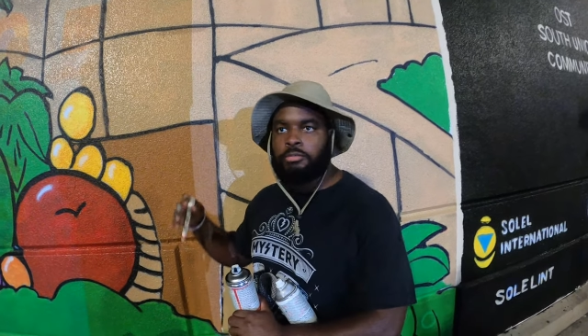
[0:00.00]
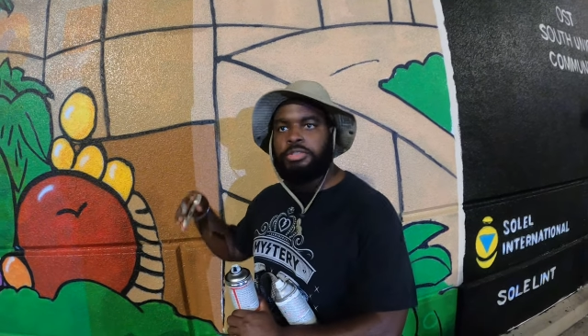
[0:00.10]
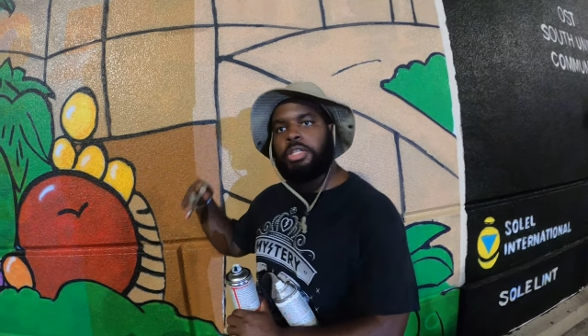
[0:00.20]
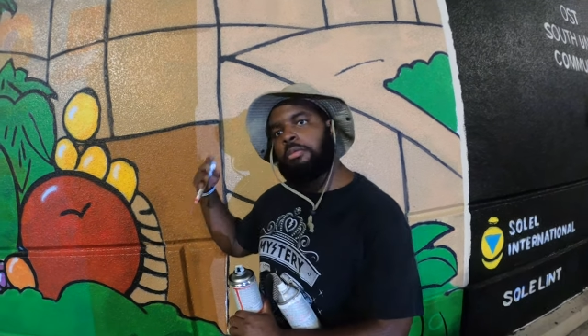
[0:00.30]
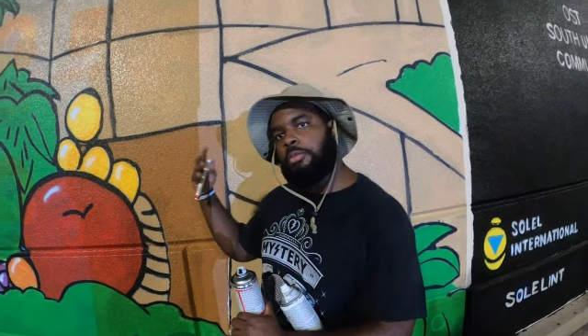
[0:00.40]

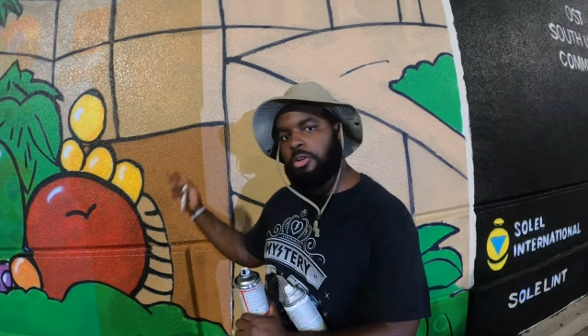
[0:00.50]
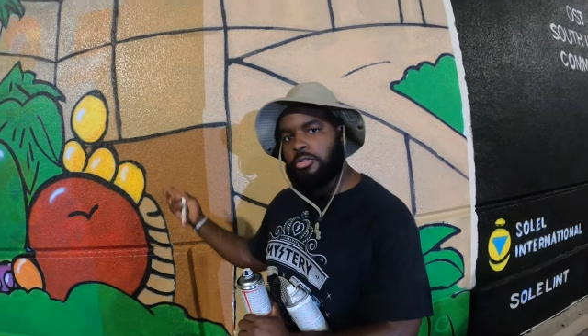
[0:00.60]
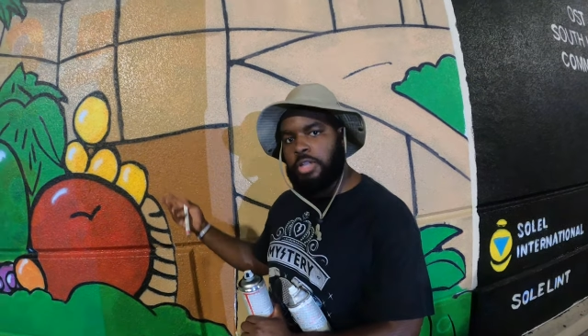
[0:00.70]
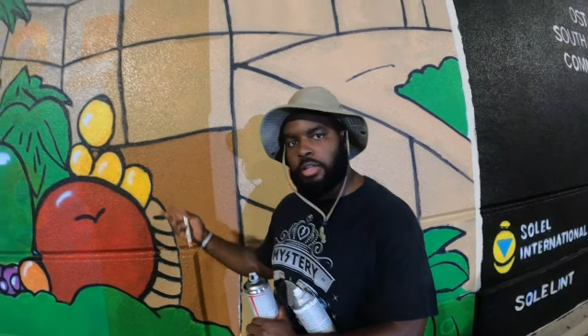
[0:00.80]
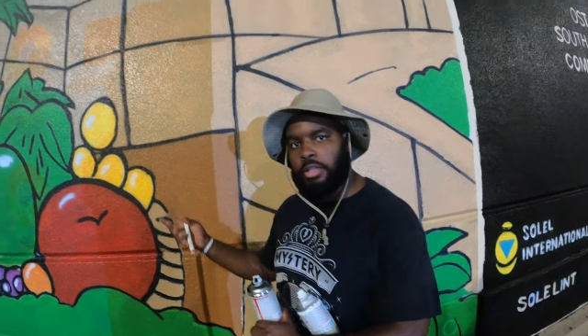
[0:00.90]
seeing
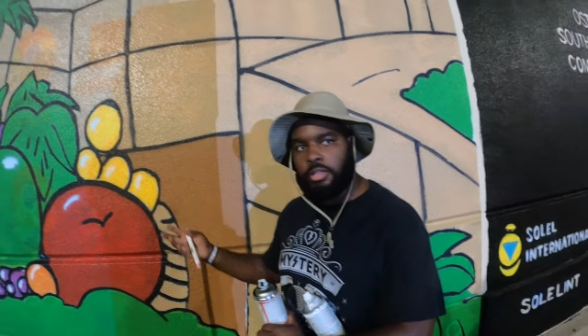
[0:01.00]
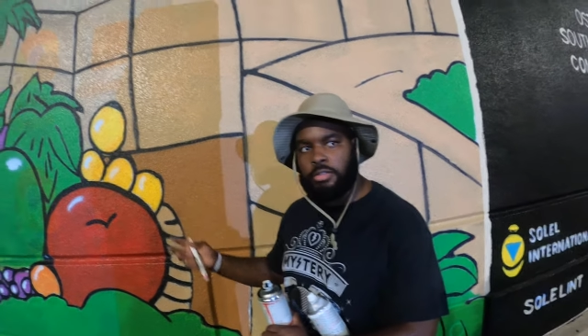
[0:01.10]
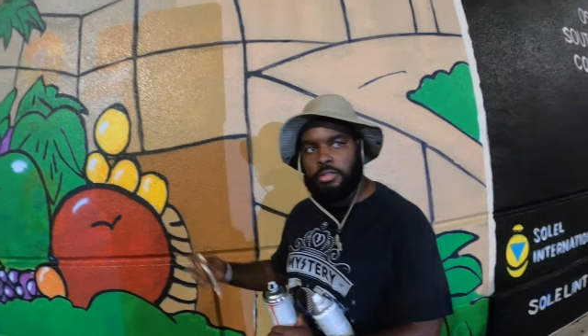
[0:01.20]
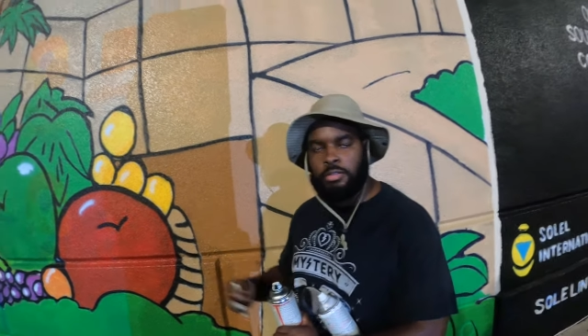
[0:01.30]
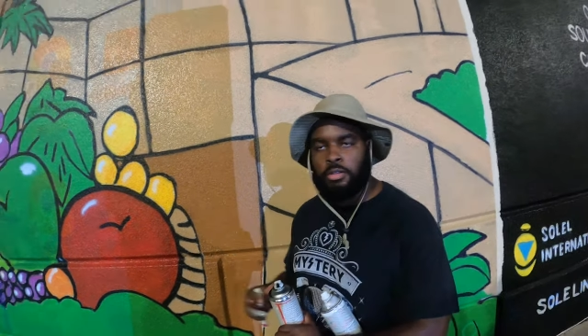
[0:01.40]
murals like
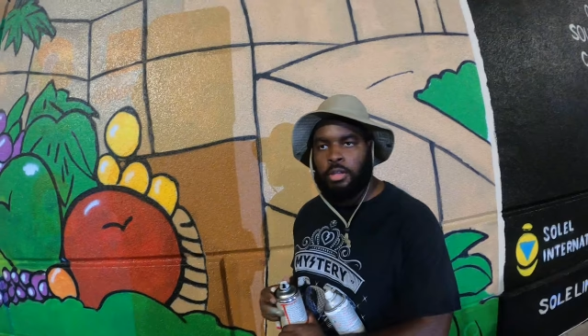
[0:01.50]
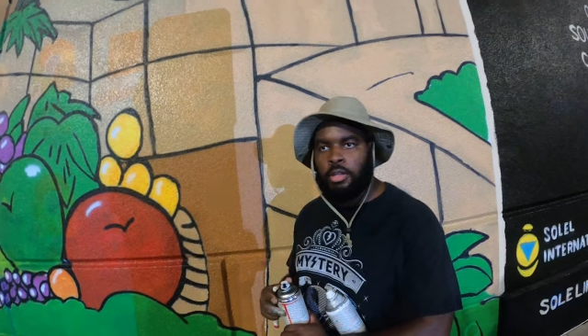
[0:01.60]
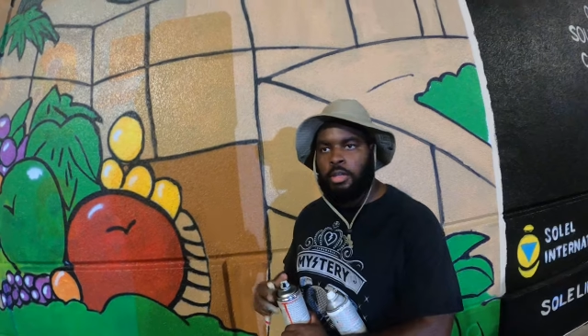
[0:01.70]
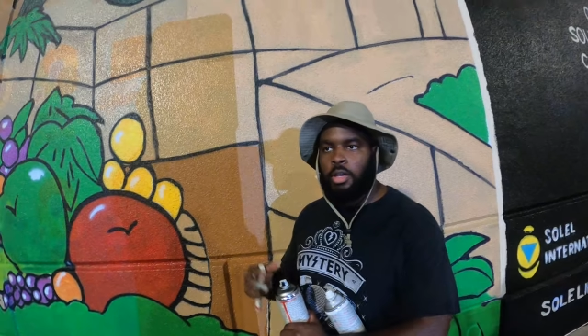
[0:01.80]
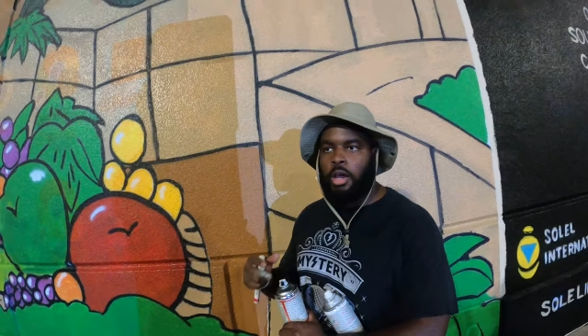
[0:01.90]
this,
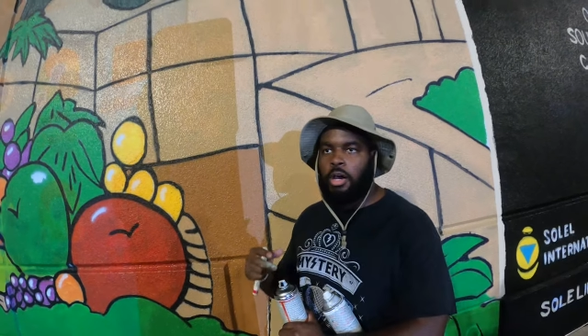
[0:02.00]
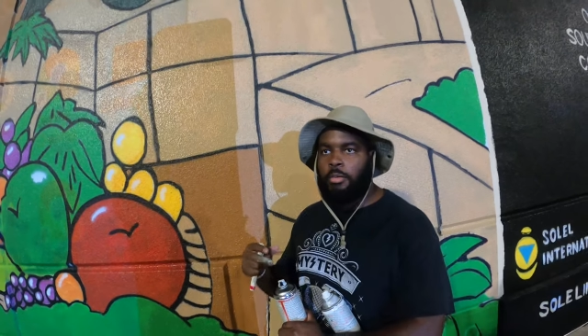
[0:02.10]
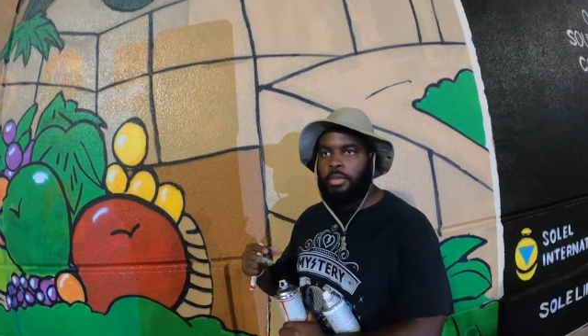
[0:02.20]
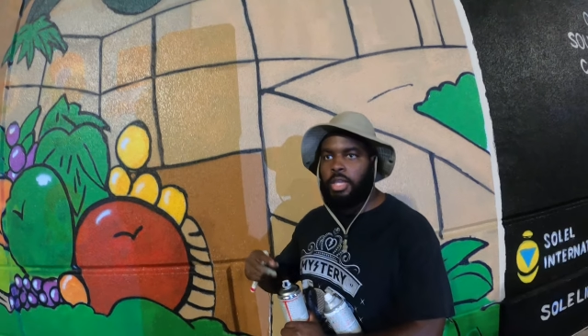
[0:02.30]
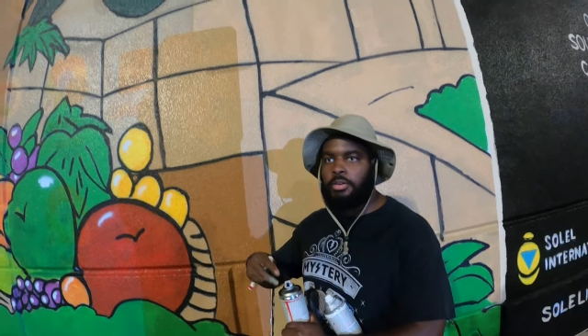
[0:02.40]

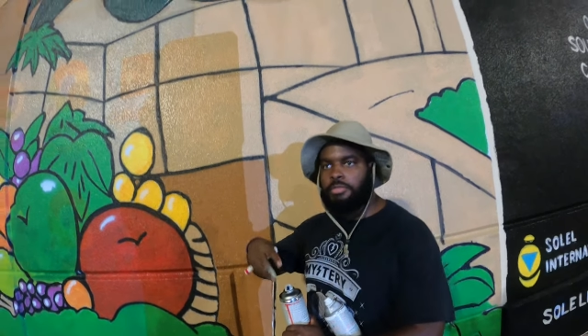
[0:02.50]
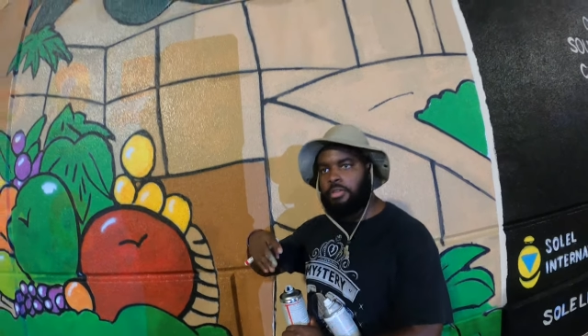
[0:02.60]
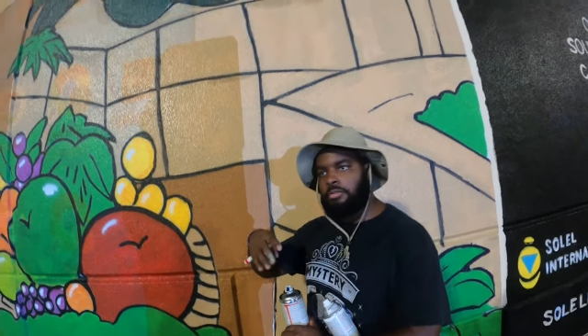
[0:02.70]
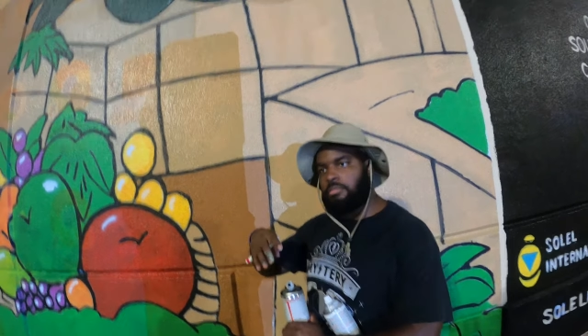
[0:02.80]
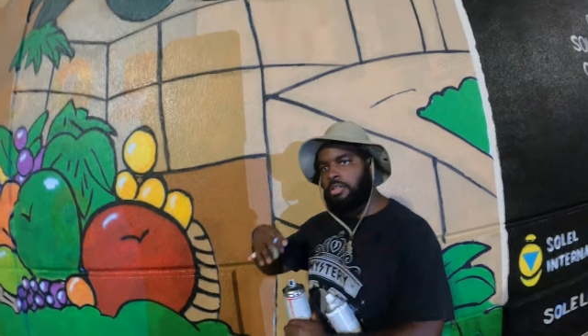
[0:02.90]
it gives
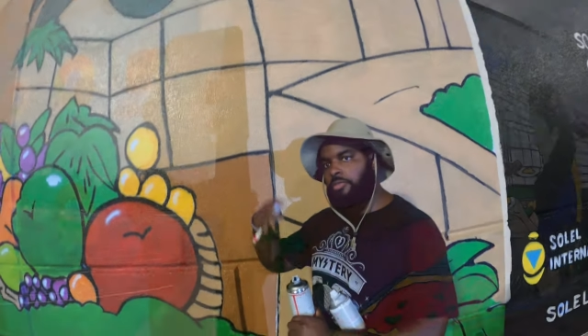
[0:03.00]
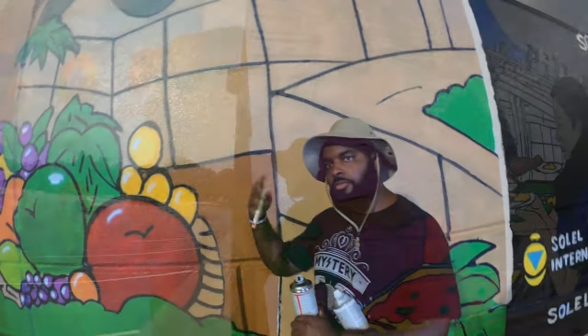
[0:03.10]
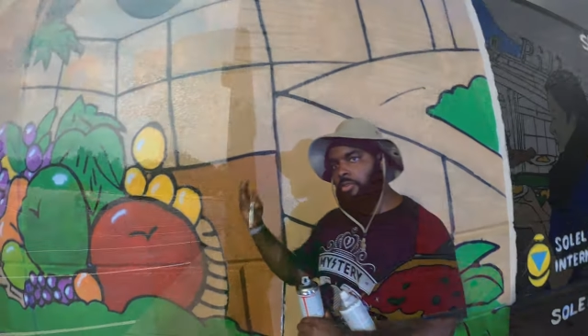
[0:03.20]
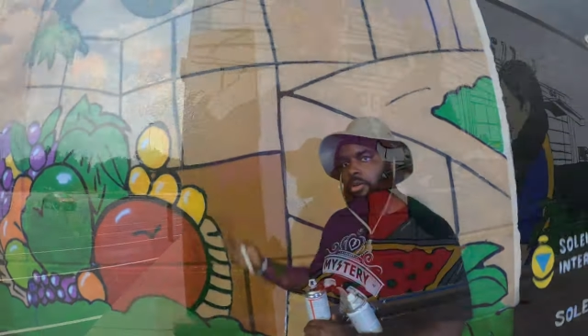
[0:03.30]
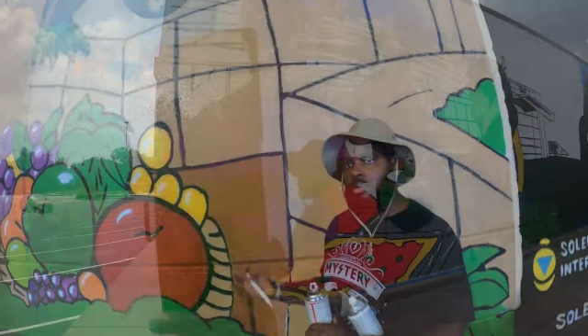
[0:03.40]
a
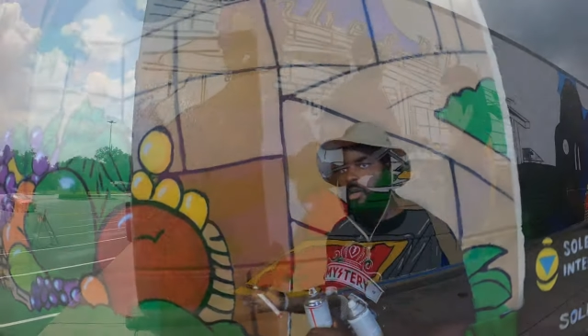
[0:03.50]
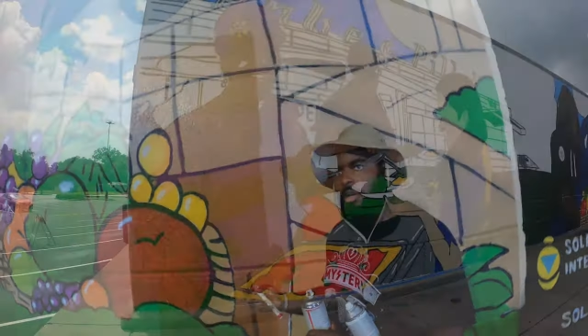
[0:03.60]
different